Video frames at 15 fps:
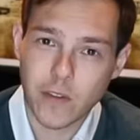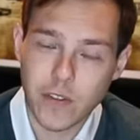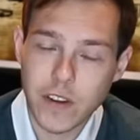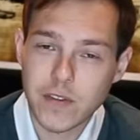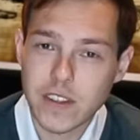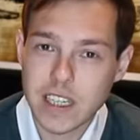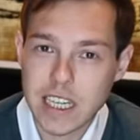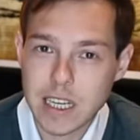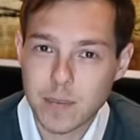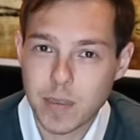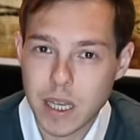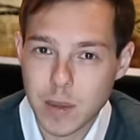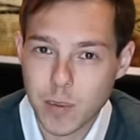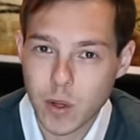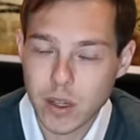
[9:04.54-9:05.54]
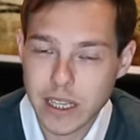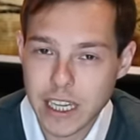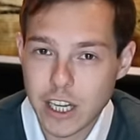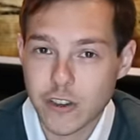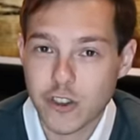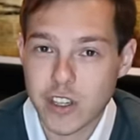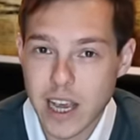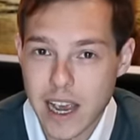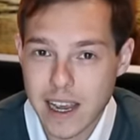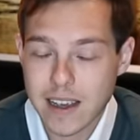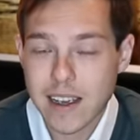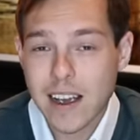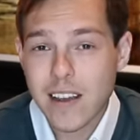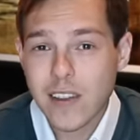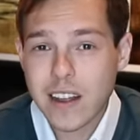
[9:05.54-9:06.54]
of fifteen people each
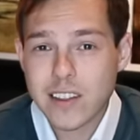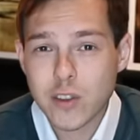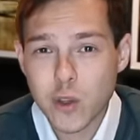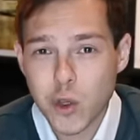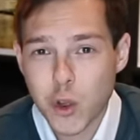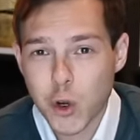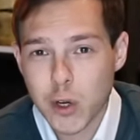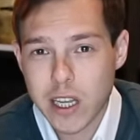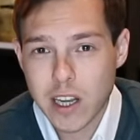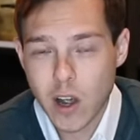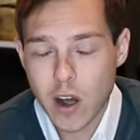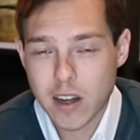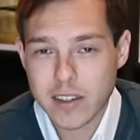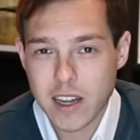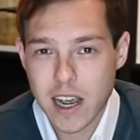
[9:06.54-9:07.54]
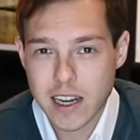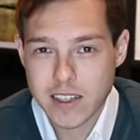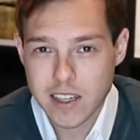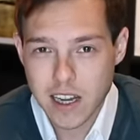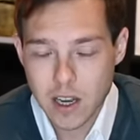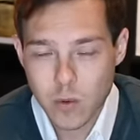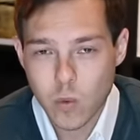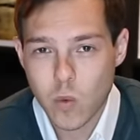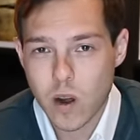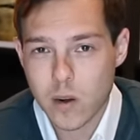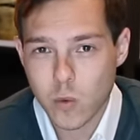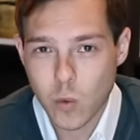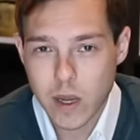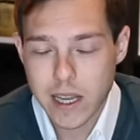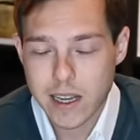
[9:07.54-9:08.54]
day, that's thirty contacts in
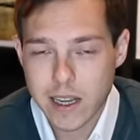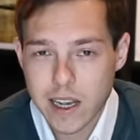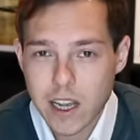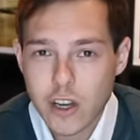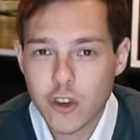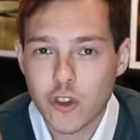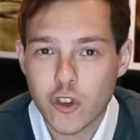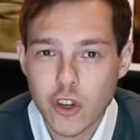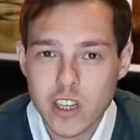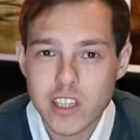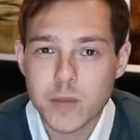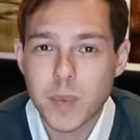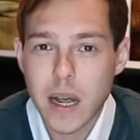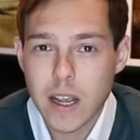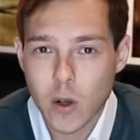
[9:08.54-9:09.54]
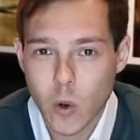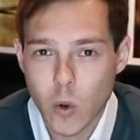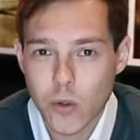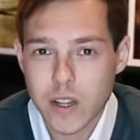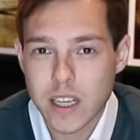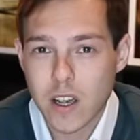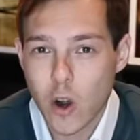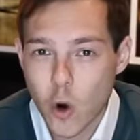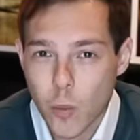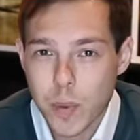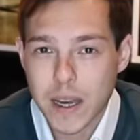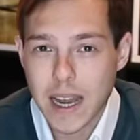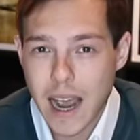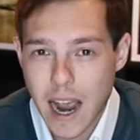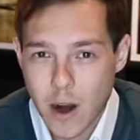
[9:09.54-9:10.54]
one week just by holding
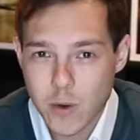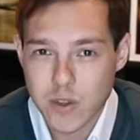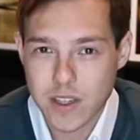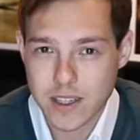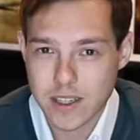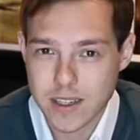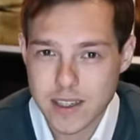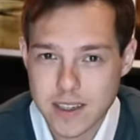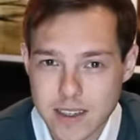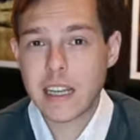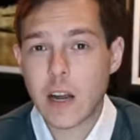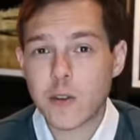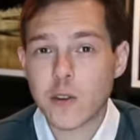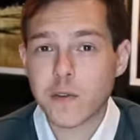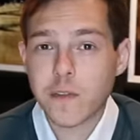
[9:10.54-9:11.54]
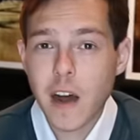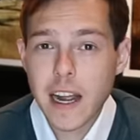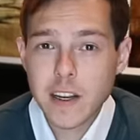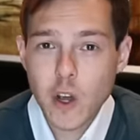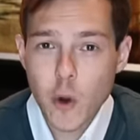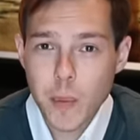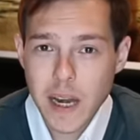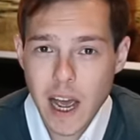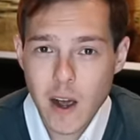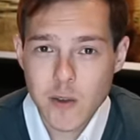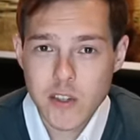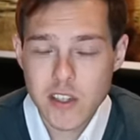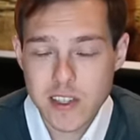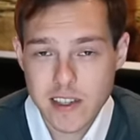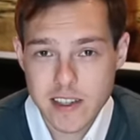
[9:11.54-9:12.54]
open houses. Now, to find open
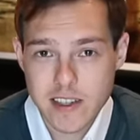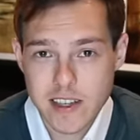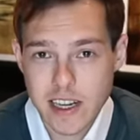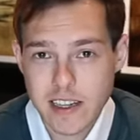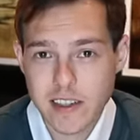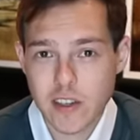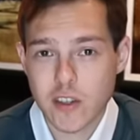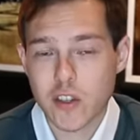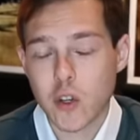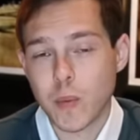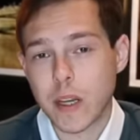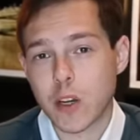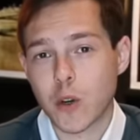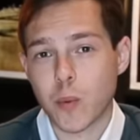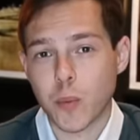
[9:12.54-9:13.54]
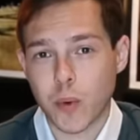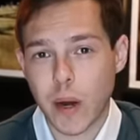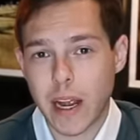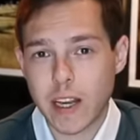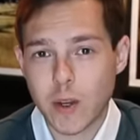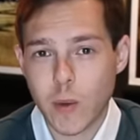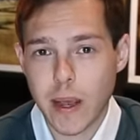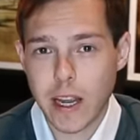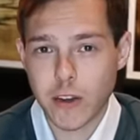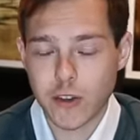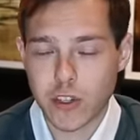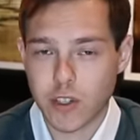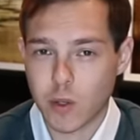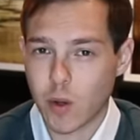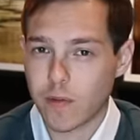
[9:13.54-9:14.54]
houses to sit, assuming you're a brand new
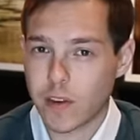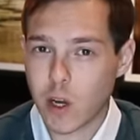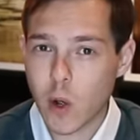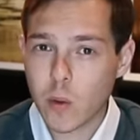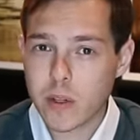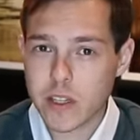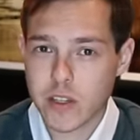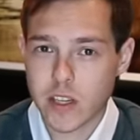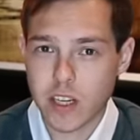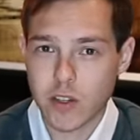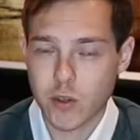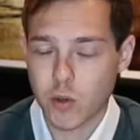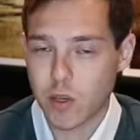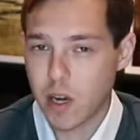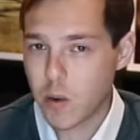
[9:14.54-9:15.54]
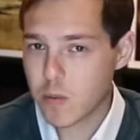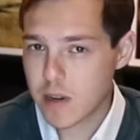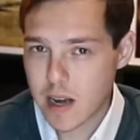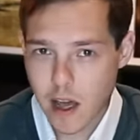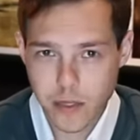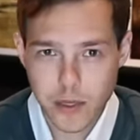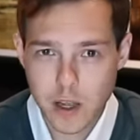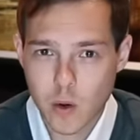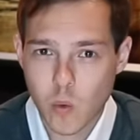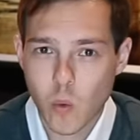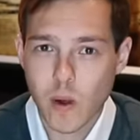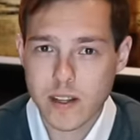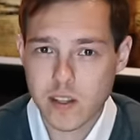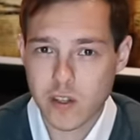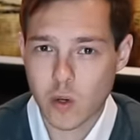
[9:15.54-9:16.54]
agent, you have no listings or no nothing
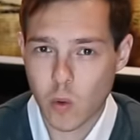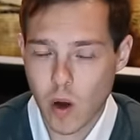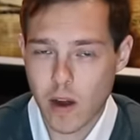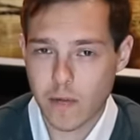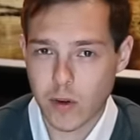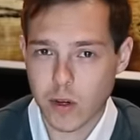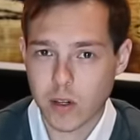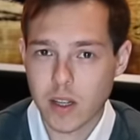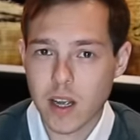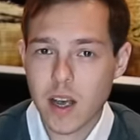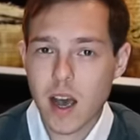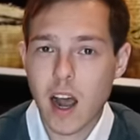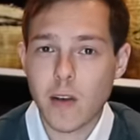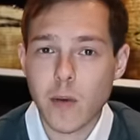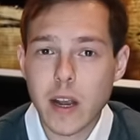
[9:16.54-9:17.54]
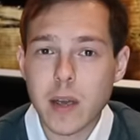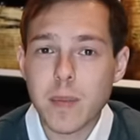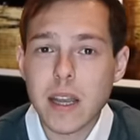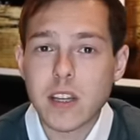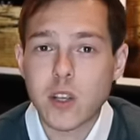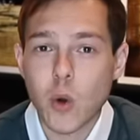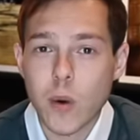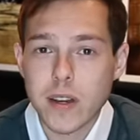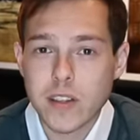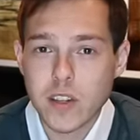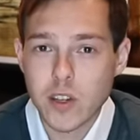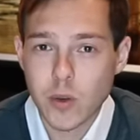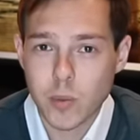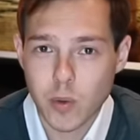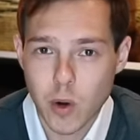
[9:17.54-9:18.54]
whatsoever, I recommend going
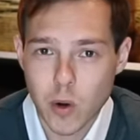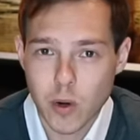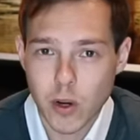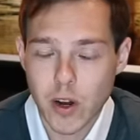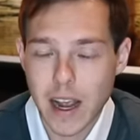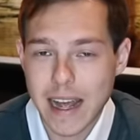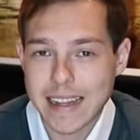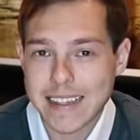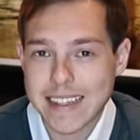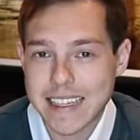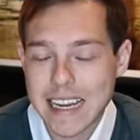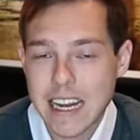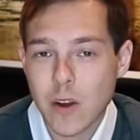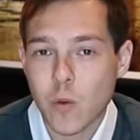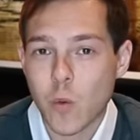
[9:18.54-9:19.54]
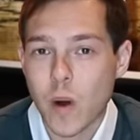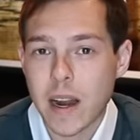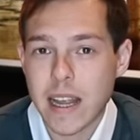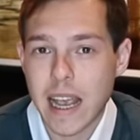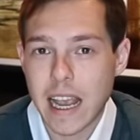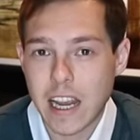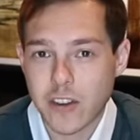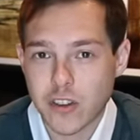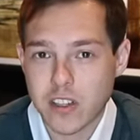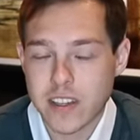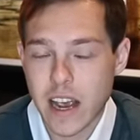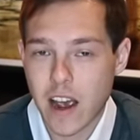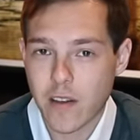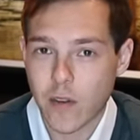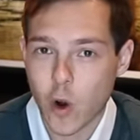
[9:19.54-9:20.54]
to your broker and seeing what
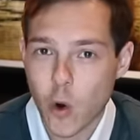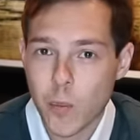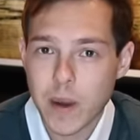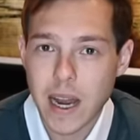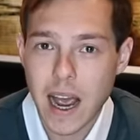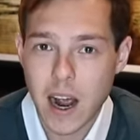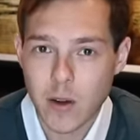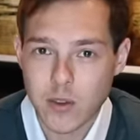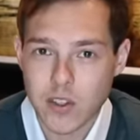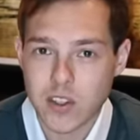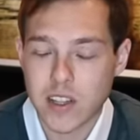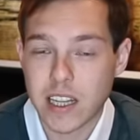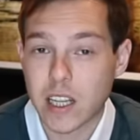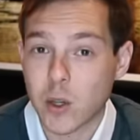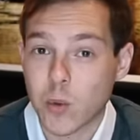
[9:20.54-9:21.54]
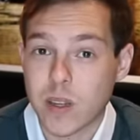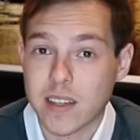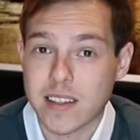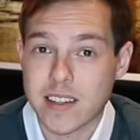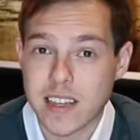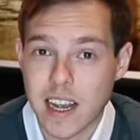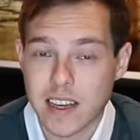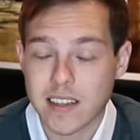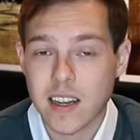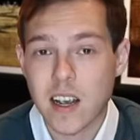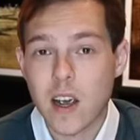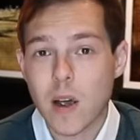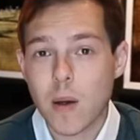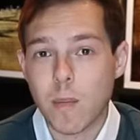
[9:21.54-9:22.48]
agents have open houses that you can sit.